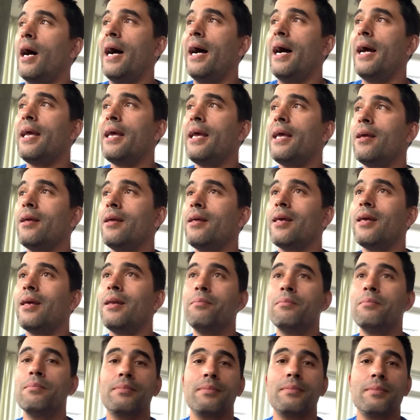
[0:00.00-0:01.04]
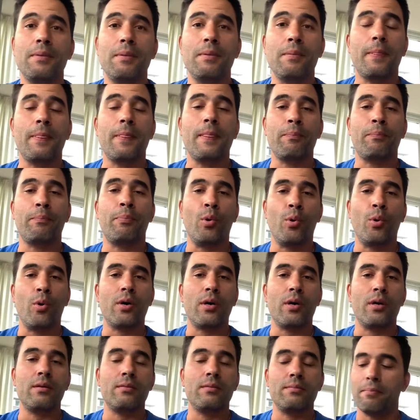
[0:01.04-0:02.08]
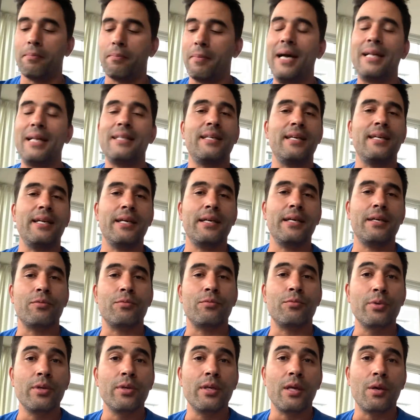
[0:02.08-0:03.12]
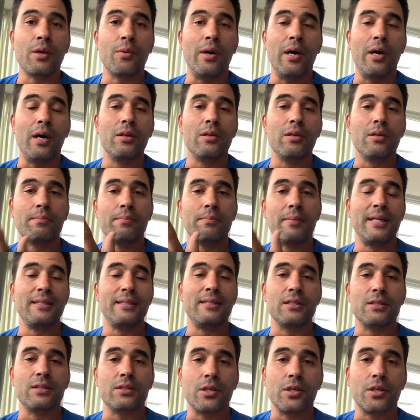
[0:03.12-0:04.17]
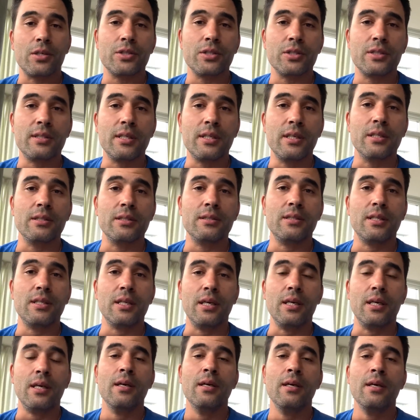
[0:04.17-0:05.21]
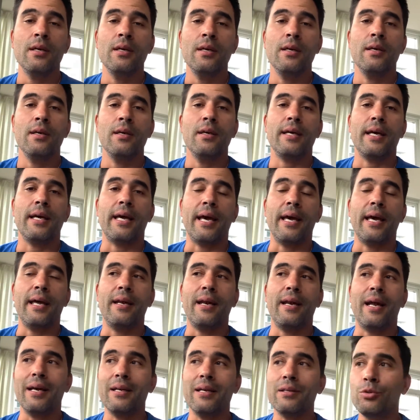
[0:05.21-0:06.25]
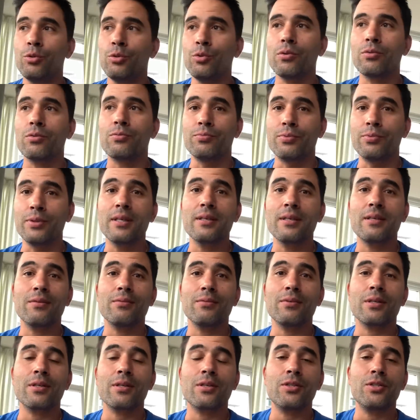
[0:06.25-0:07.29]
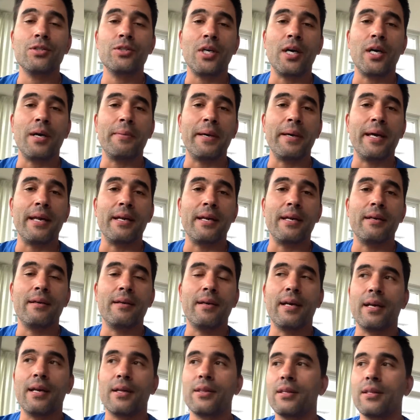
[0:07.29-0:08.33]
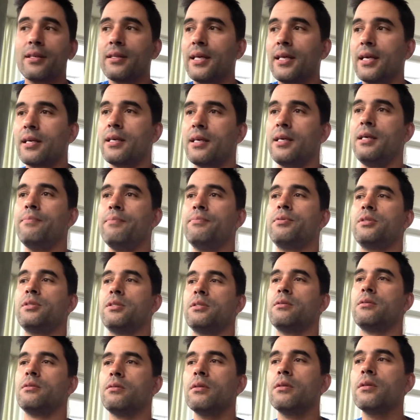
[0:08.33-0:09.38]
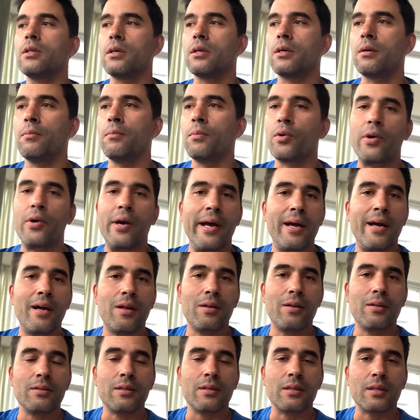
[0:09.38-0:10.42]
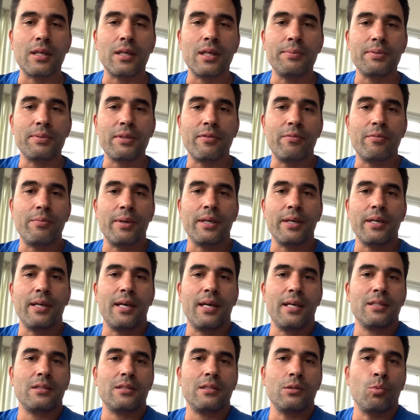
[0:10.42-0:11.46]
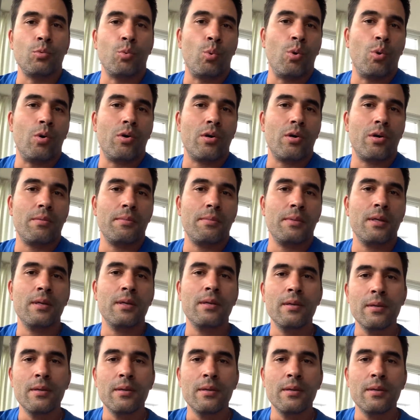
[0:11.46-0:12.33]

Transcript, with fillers: I can pour mate really well. Mate is an Argentinian tea. And I do a really, really good job at it. And I think that keeps the morale and keeps everybody nice and warm.